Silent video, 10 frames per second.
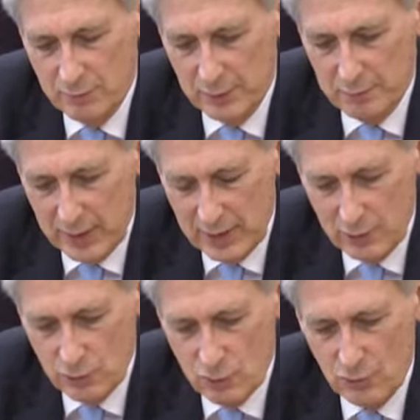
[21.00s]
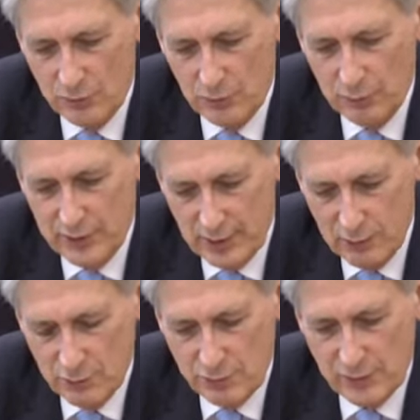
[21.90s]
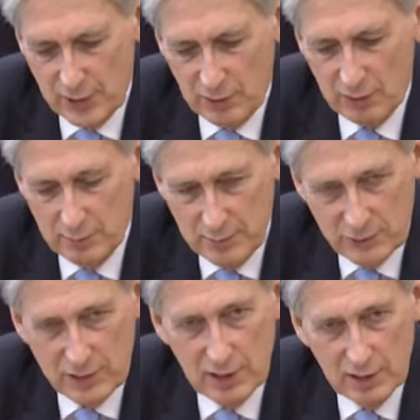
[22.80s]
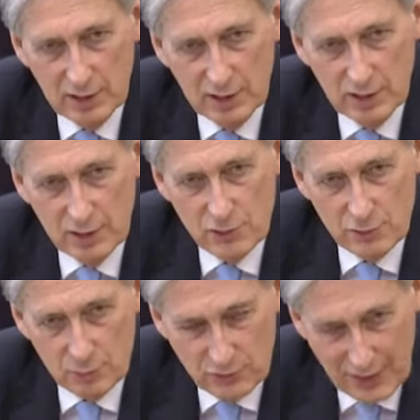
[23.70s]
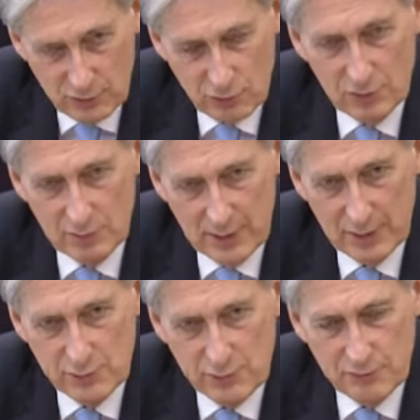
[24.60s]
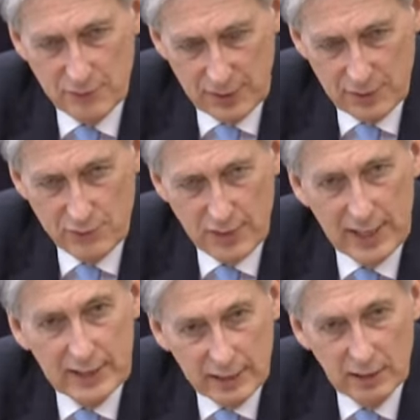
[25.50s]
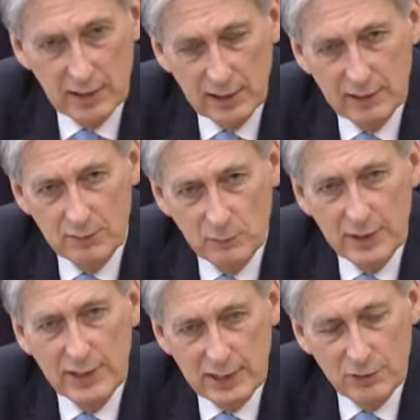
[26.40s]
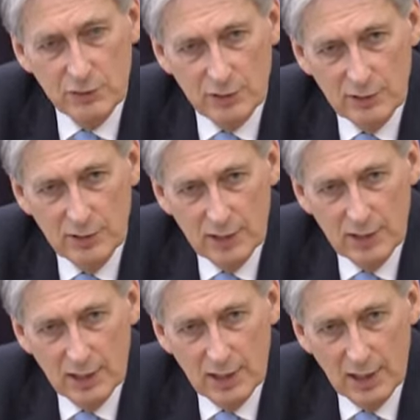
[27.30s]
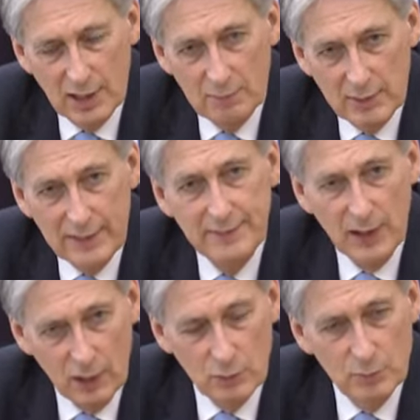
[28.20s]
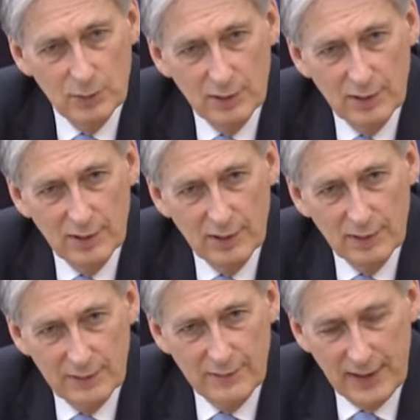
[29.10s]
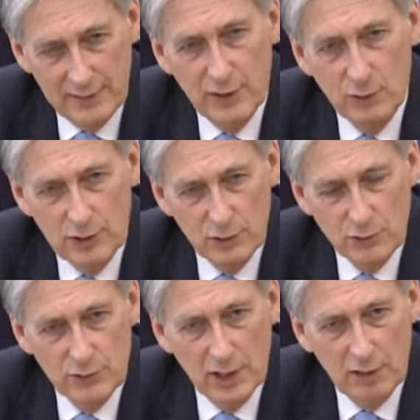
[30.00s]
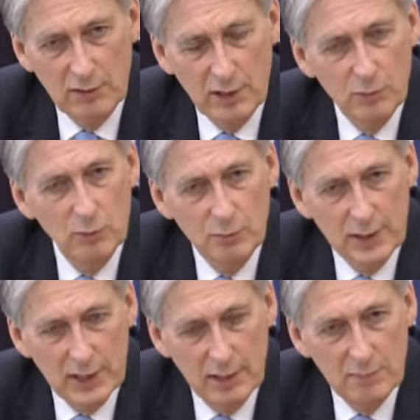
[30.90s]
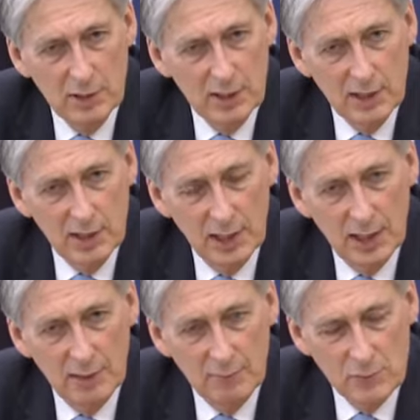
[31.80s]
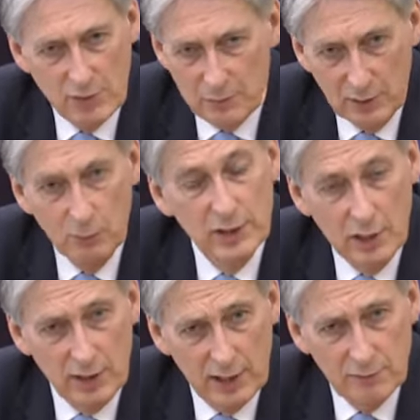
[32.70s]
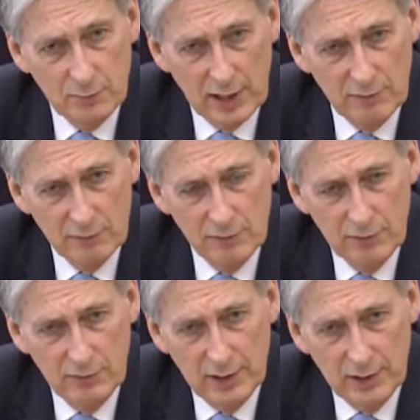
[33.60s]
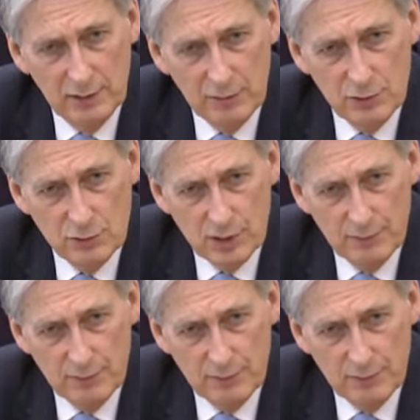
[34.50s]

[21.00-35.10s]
making sure that we don't start committing substantial amounts of funds any earlier than we need to, in the hope that that no deal scenario will become something we don't have to plan for in the future.